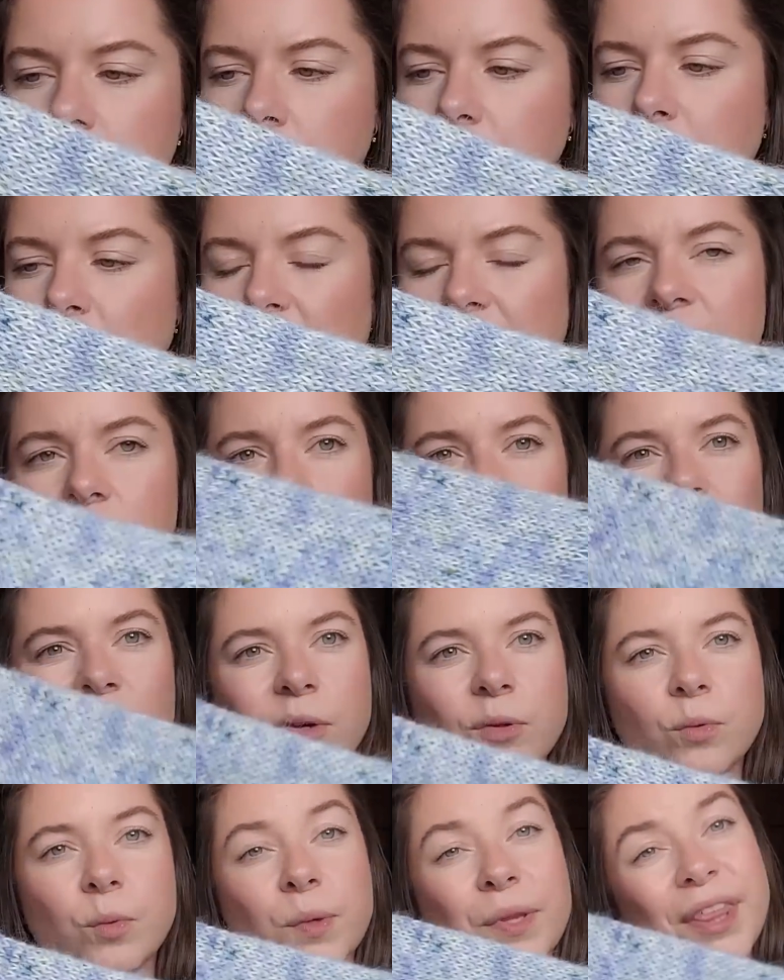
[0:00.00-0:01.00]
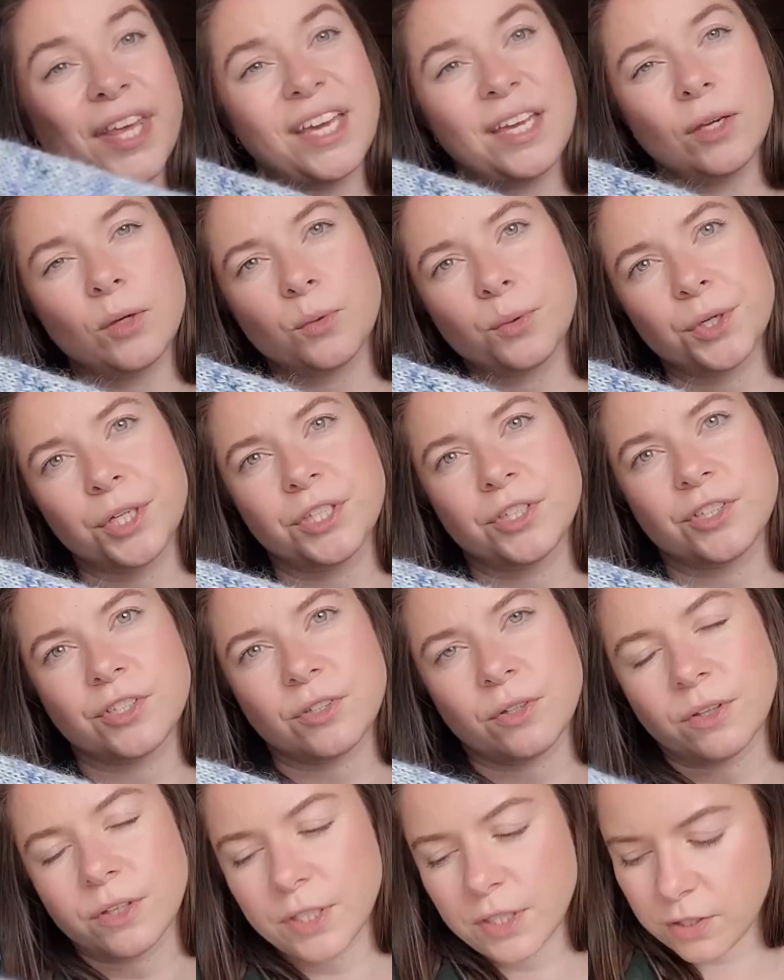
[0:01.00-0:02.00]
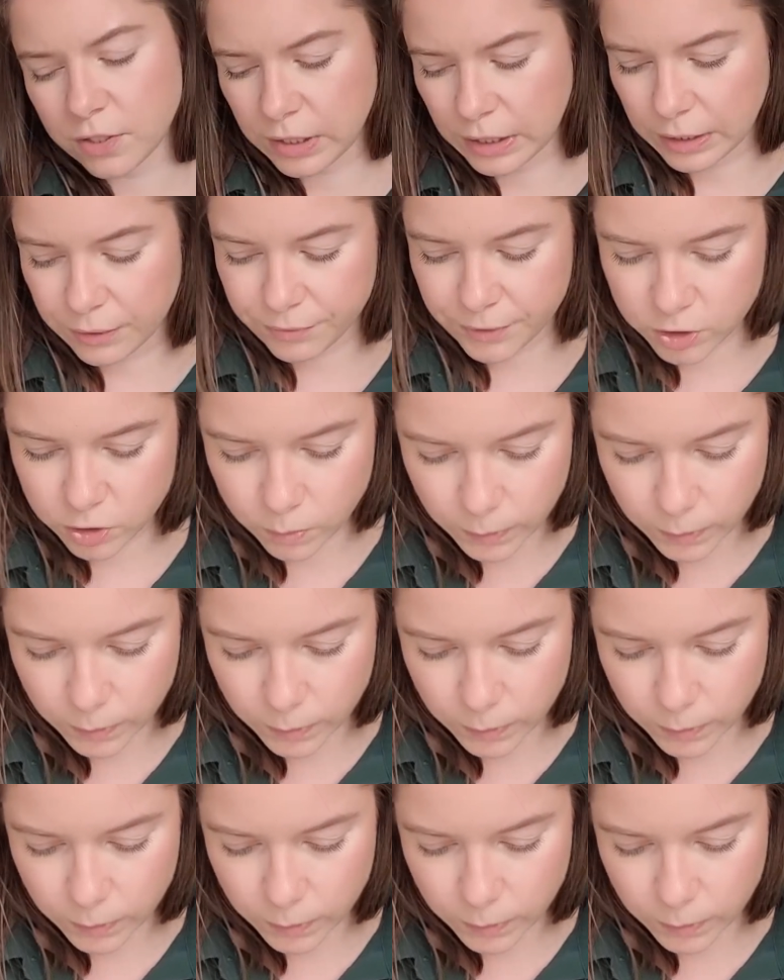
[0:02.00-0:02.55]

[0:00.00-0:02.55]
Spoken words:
play around with the increases on this sleeve as